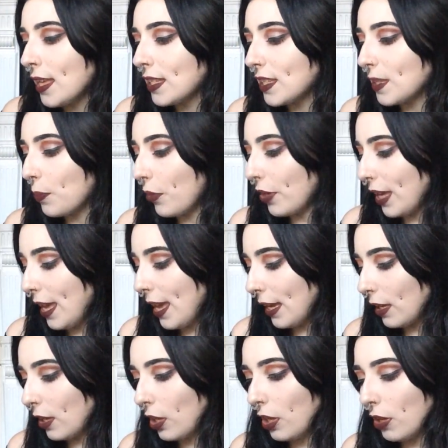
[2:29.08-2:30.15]
springy
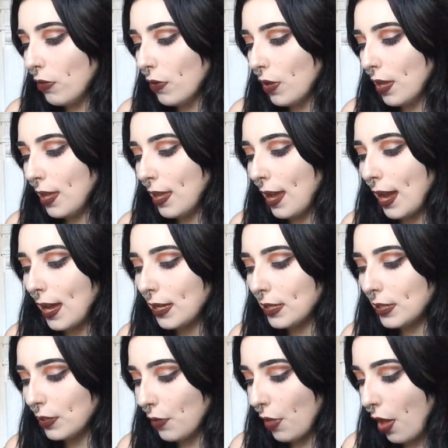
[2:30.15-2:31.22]
and cute.
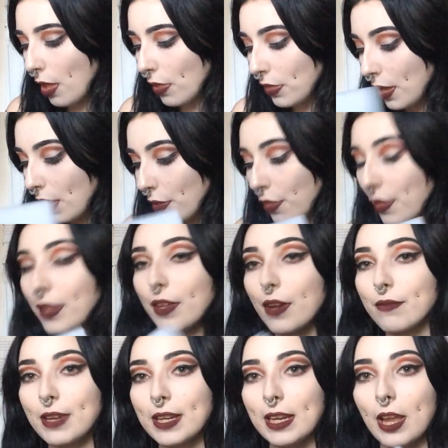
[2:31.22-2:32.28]
And the other thing
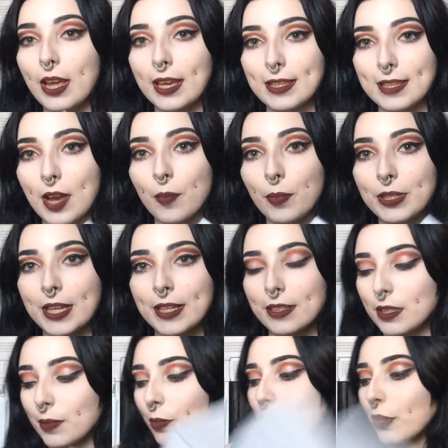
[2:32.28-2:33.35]
I really like is how
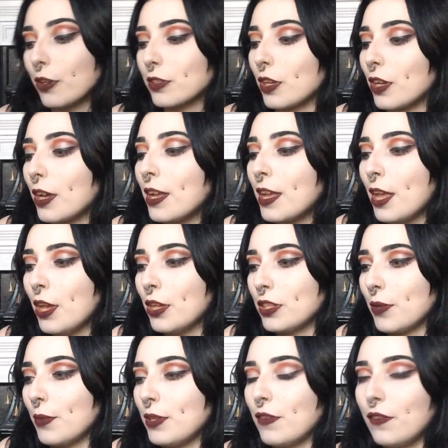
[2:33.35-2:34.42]
protected the products are.
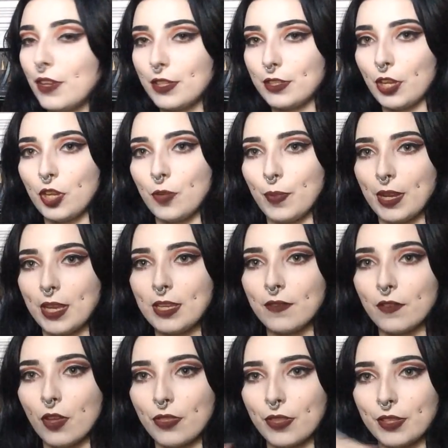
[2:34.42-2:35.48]
So when you first open it,
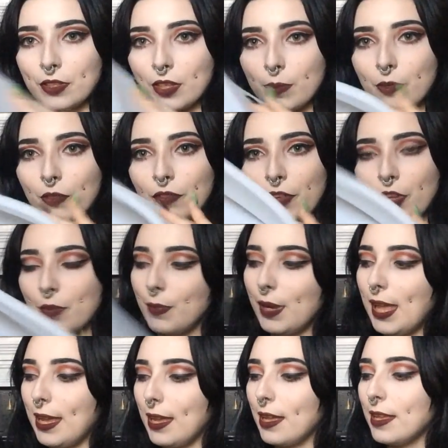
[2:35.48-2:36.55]
you've got this double
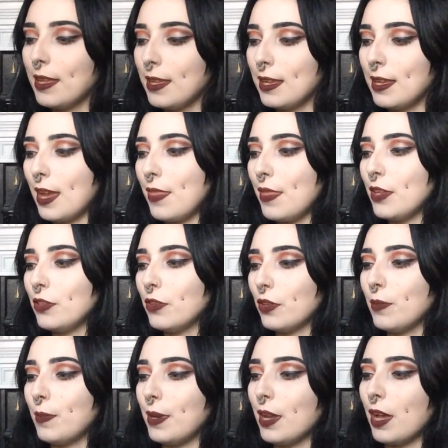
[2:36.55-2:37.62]
foam layer and then you
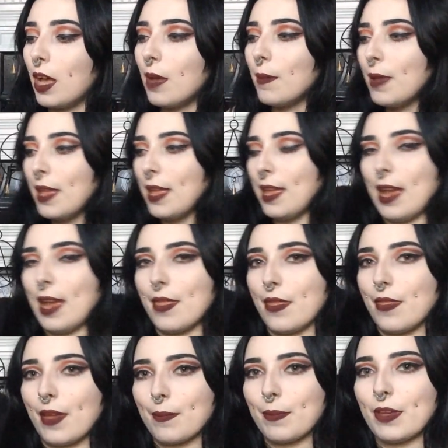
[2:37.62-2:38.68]
open it up and
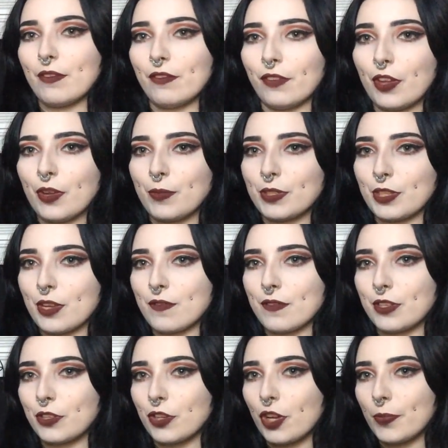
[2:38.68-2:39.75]
then that bit of foam was
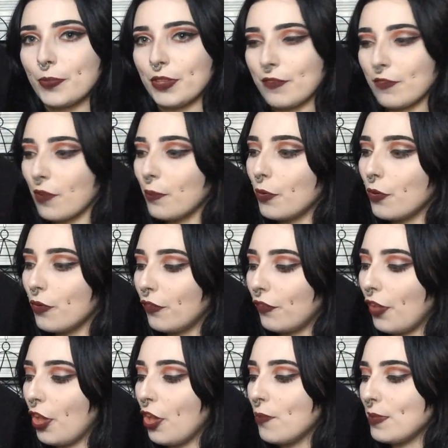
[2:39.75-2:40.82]
over the top so you've got more
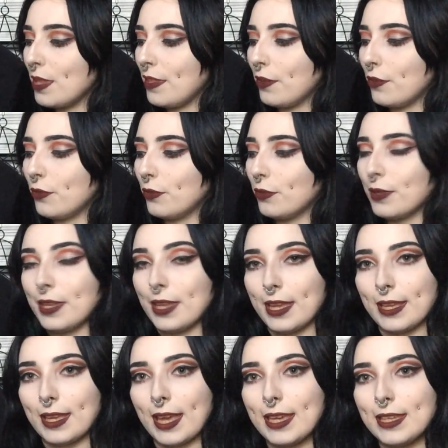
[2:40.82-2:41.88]
foam and then they're all
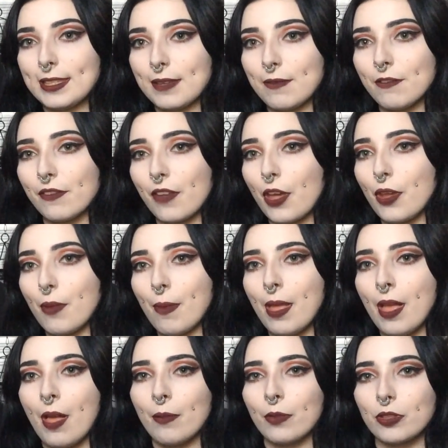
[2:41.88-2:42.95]
encased in foam
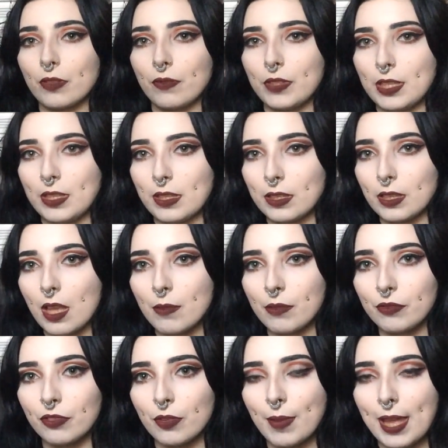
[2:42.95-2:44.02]
because obviously these are
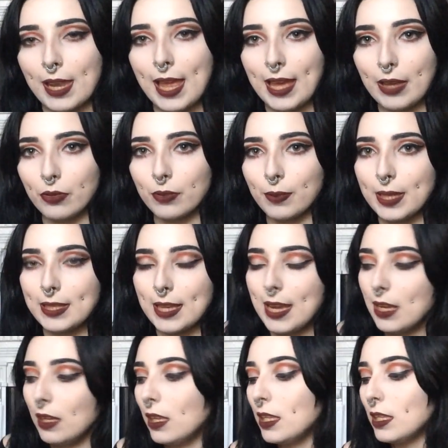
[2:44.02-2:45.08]
coming from LA all the way to
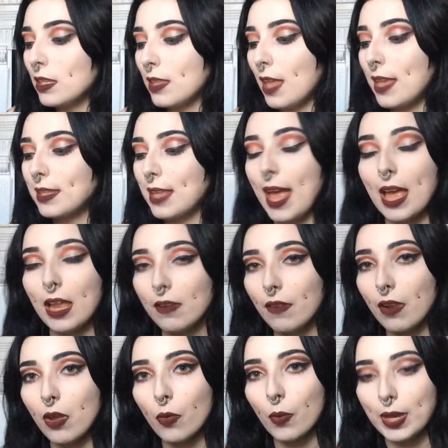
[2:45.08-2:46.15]
England so that's a hell
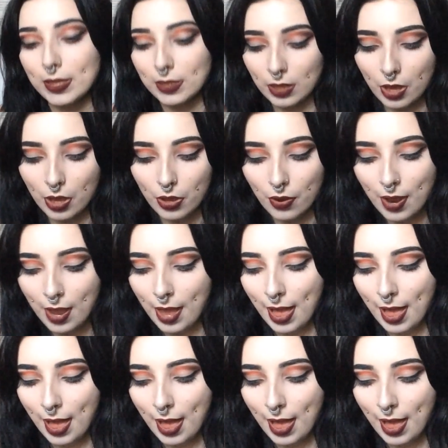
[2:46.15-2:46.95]
of a long way to go